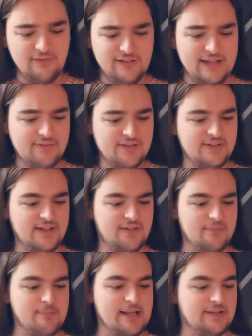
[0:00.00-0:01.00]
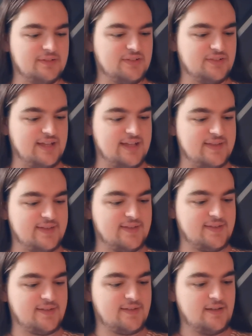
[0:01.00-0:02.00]
Flavours are nice and balanced.
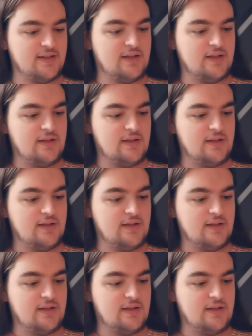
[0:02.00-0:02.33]
It's...